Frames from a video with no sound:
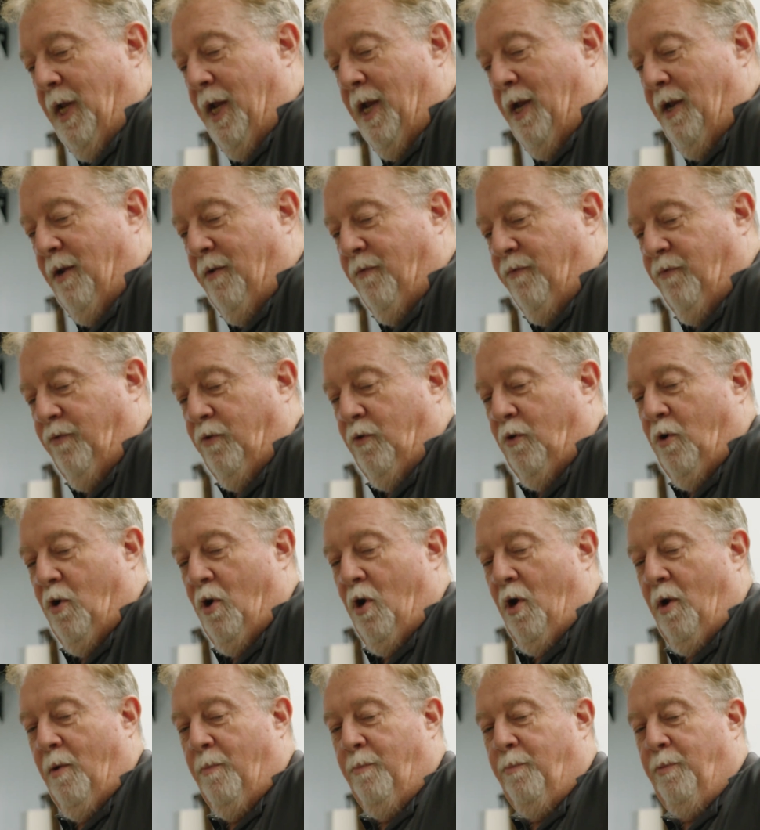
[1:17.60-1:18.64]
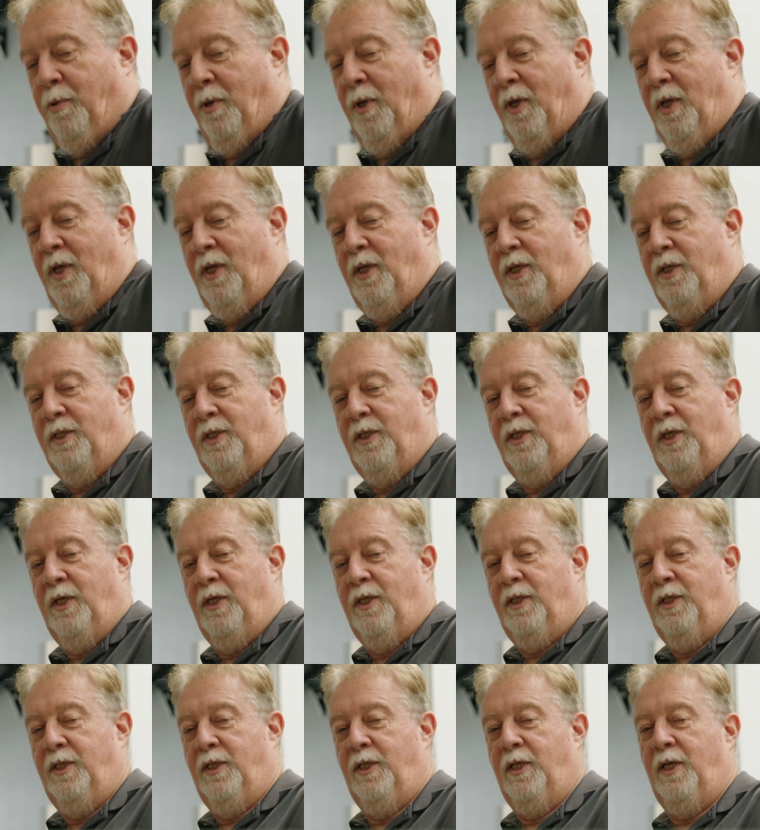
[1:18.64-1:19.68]
that our stormwater drains are up to
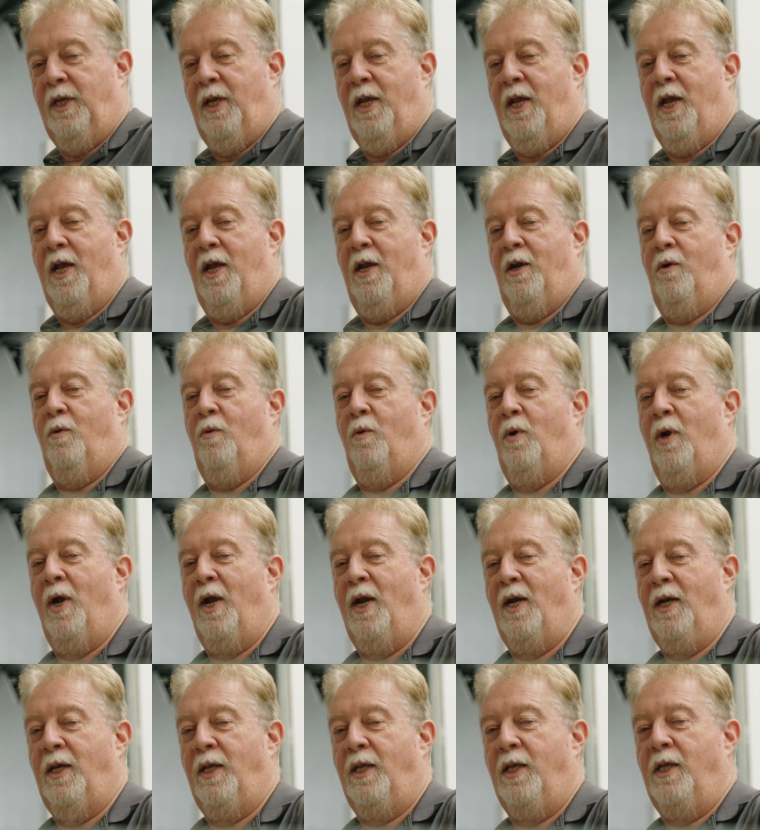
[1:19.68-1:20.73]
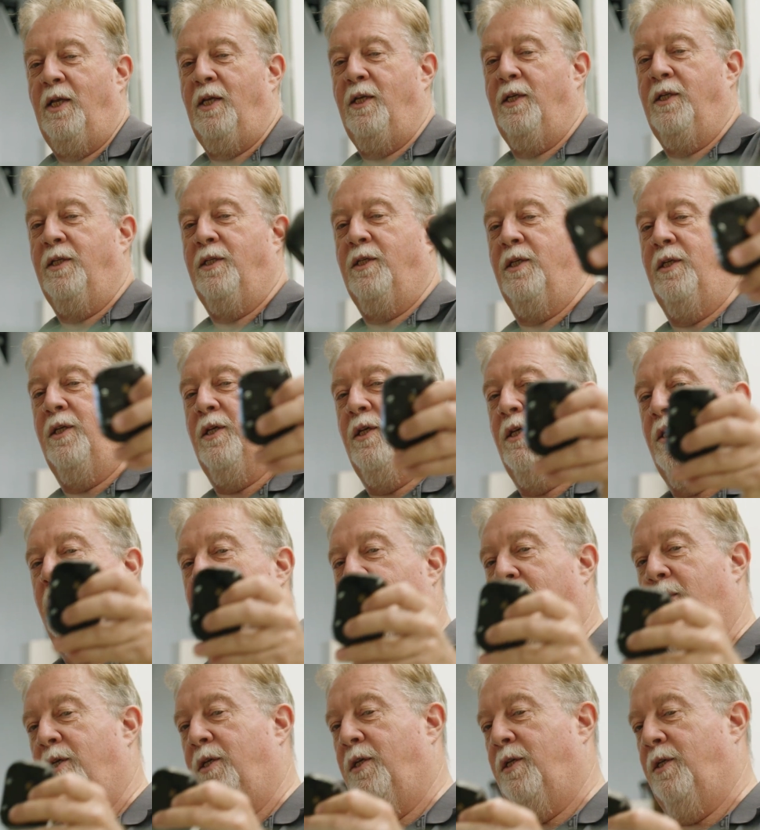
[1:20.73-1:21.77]
the task of directing stormwater safely
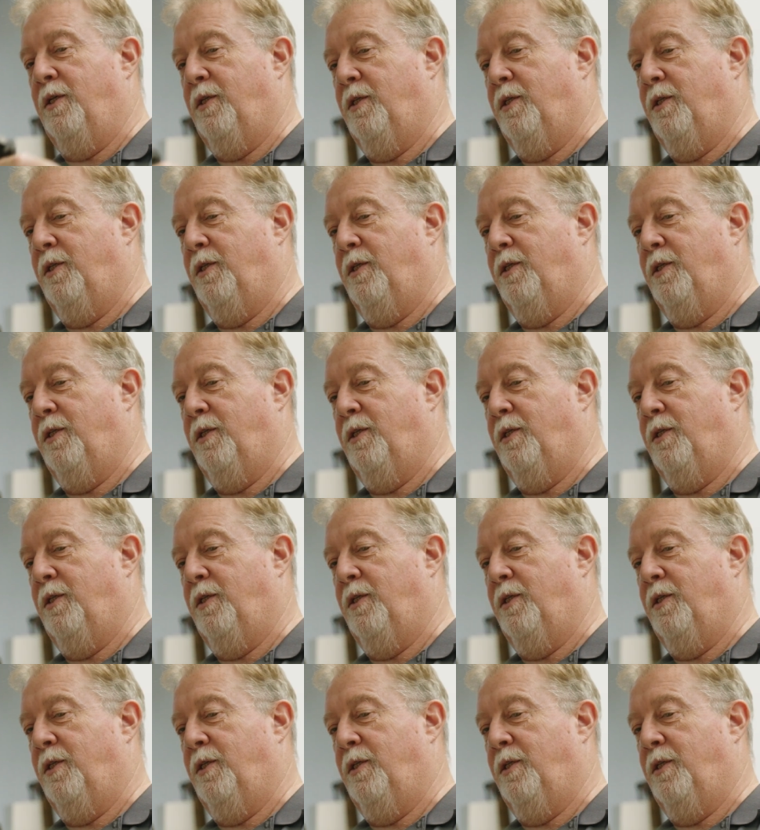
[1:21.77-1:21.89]
away from